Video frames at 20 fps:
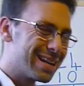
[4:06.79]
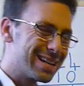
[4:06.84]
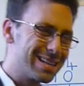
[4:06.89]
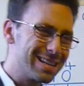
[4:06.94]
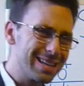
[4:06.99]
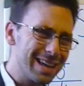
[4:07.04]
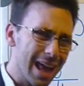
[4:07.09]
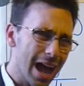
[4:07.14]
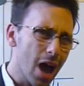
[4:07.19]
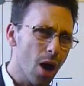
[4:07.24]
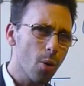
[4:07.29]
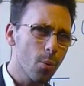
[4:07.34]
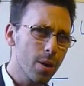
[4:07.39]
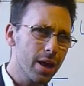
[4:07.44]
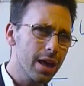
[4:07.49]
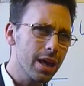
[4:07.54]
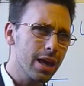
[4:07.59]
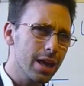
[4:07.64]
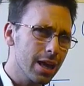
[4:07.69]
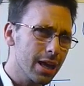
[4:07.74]
Now
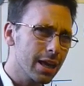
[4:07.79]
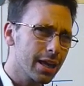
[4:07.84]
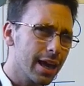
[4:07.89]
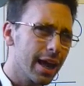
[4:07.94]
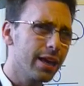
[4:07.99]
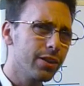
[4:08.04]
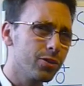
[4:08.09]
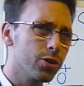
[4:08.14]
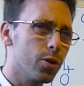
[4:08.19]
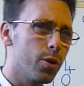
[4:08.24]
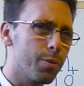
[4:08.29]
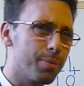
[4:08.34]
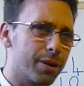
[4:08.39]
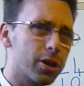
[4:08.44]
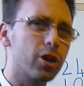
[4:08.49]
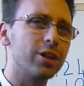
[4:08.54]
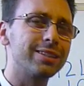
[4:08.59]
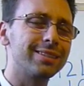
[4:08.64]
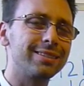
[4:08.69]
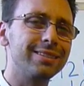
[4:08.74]
we can do it
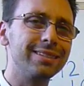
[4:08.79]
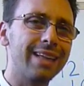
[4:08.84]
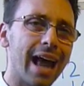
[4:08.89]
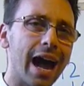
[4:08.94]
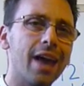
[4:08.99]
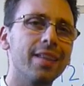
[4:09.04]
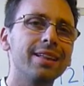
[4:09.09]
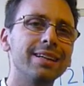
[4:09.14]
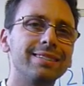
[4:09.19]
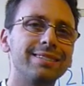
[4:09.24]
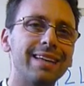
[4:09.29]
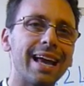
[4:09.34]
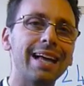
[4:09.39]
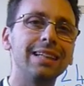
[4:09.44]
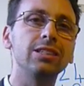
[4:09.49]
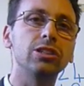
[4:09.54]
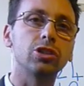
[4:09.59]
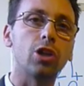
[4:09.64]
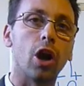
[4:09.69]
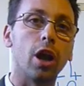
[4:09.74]
because now the
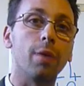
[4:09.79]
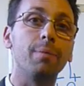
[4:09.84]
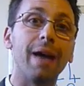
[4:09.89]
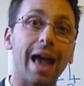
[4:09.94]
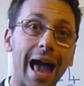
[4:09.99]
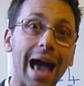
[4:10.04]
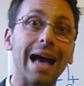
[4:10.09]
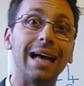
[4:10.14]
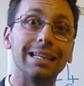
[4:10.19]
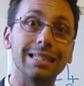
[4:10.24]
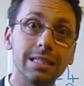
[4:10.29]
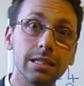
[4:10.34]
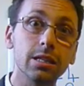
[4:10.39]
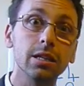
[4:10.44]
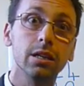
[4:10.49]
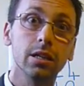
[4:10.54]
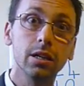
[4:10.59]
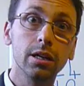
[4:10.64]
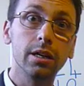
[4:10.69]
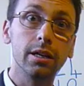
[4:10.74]
tens column has
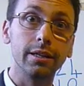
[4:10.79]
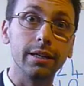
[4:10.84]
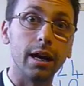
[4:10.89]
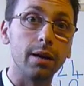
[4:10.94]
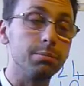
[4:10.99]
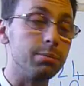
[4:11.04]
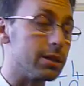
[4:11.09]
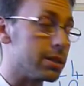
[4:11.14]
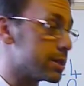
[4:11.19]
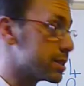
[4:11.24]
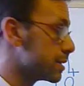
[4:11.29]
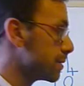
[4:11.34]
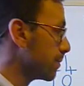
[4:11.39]
numbers.